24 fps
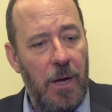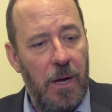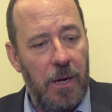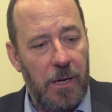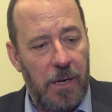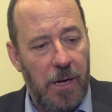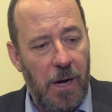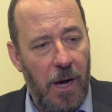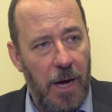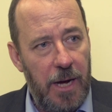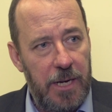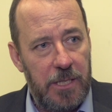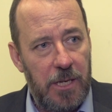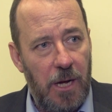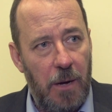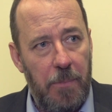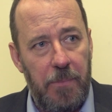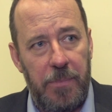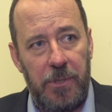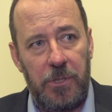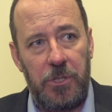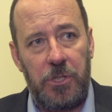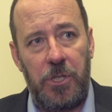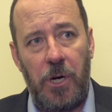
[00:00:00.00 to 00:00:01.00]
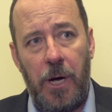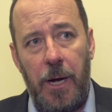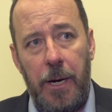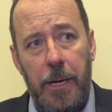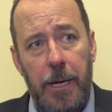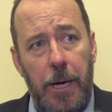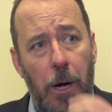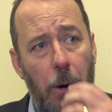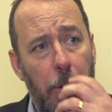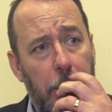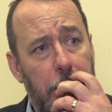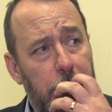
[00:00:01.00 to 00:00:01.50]
guys up and trying,
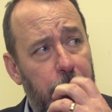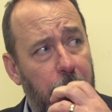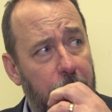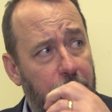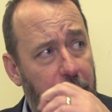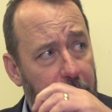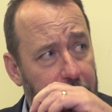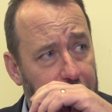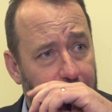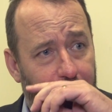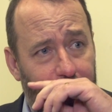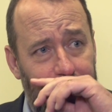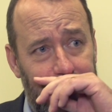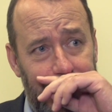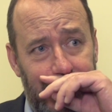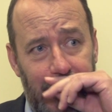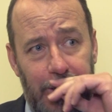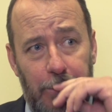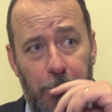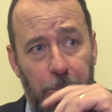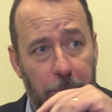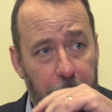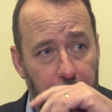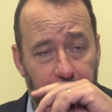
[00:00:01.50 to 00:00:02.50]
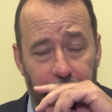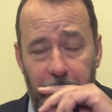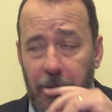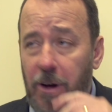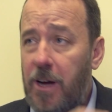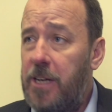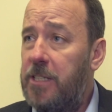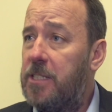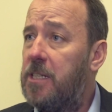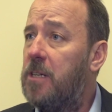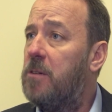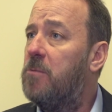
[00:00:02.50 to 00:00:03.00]
because we were fighting, we
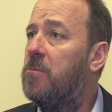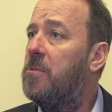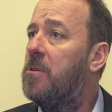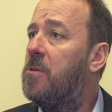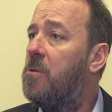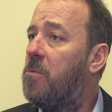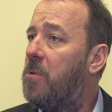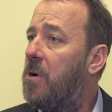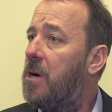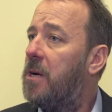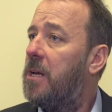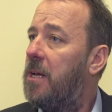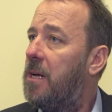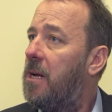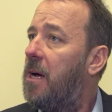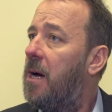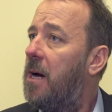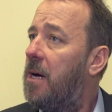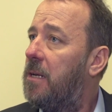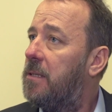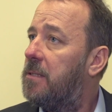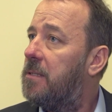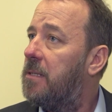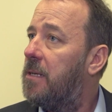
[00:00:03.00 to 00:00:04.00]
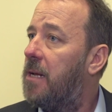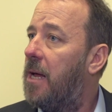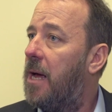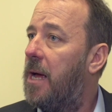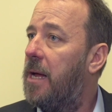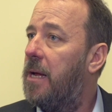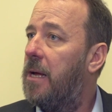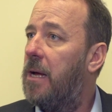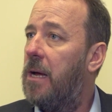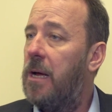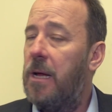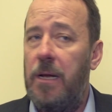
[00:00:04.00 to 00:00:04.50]
were working hard today,
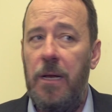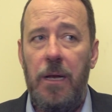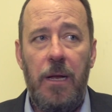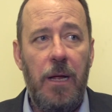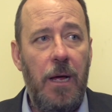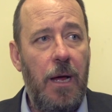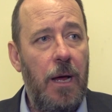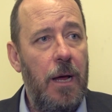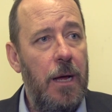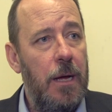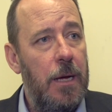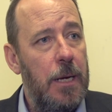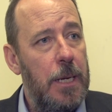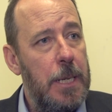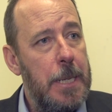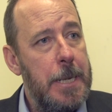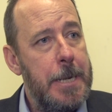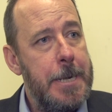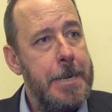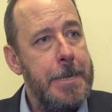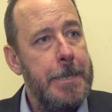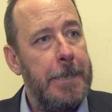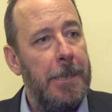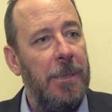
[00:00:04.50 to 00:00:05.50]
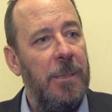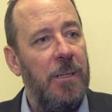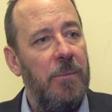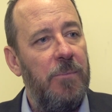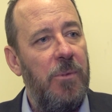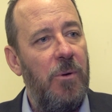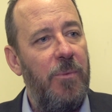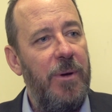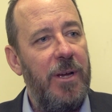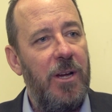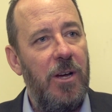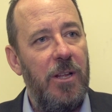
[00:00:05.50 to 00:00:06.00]
and
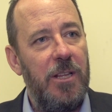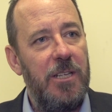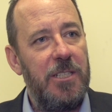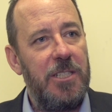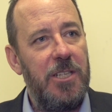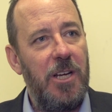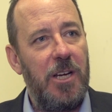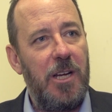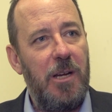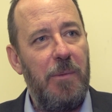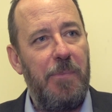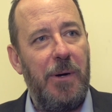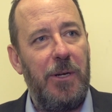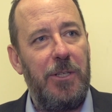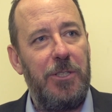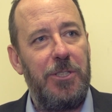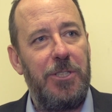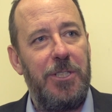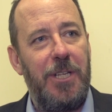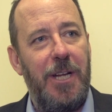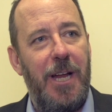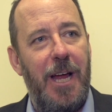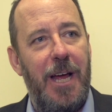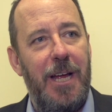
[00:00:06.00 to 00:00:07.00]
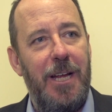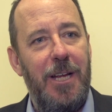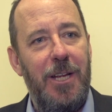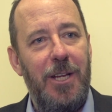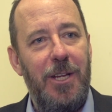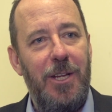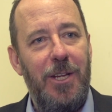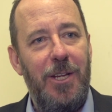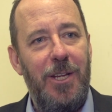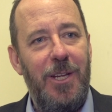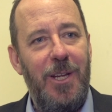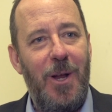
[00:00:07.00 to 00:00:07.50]
but we got the sucker punch today.
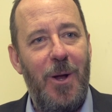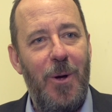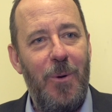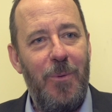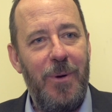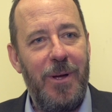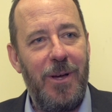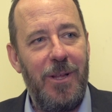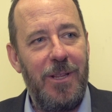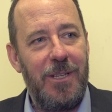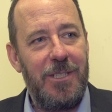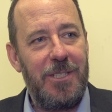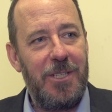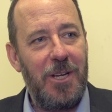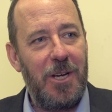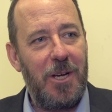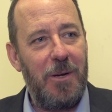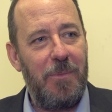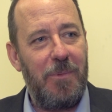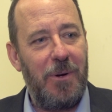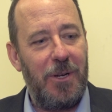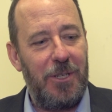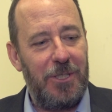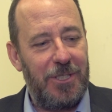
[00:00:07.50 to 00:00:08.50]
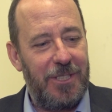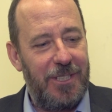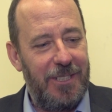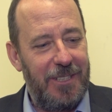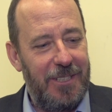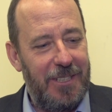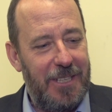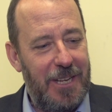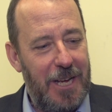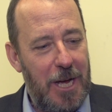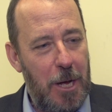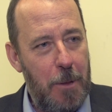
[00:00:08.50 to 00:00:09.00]
We got the sucker punch,
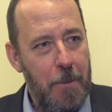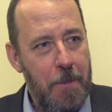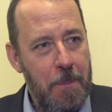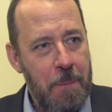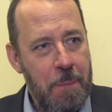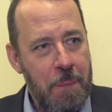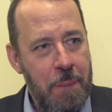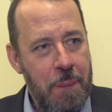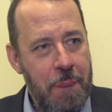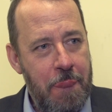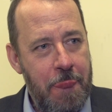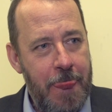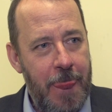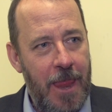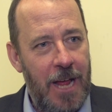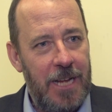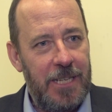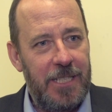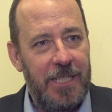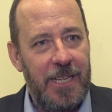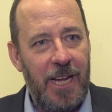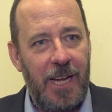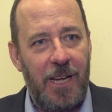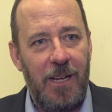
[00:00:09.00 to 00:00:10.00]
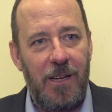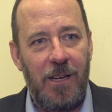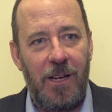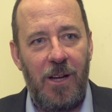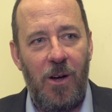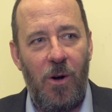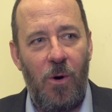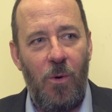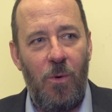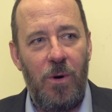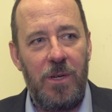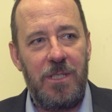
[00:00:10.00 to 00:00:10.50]
and that second
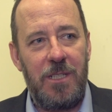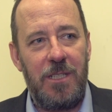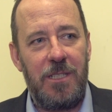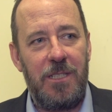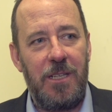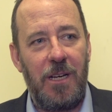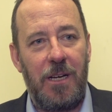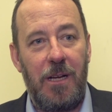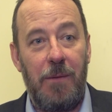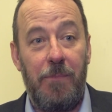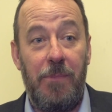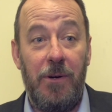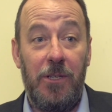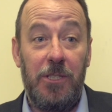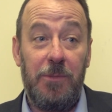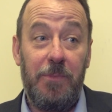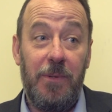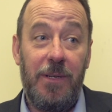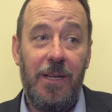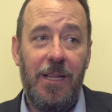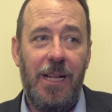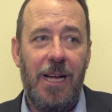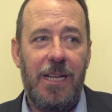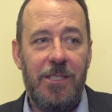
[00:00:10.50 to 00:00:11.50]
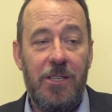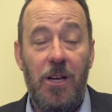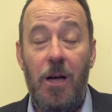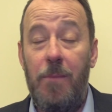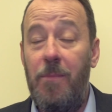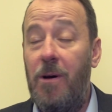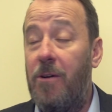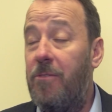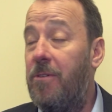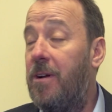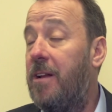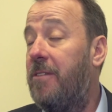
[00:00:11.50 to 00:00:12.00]
goal was the sucker punch. But at that
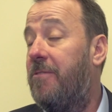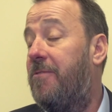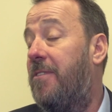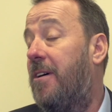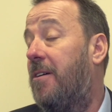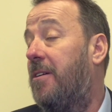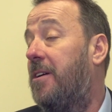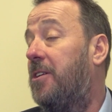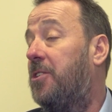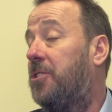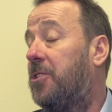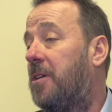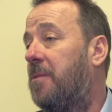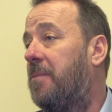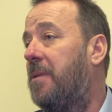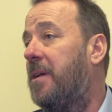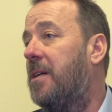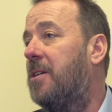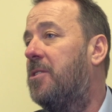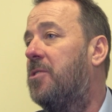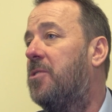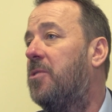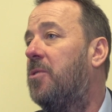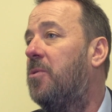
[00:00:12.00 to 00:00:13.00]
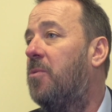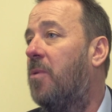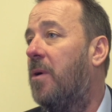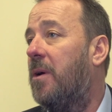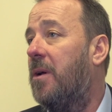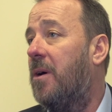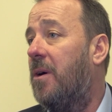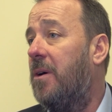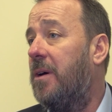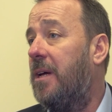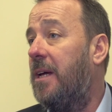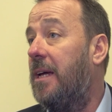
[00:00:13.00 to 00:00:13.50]
time, I really felt it should have been a
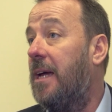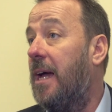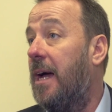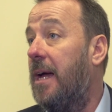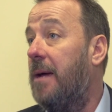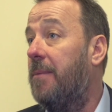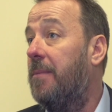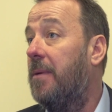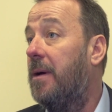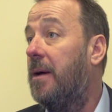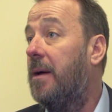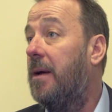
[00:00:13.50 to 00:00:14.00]
2-1 hockey game.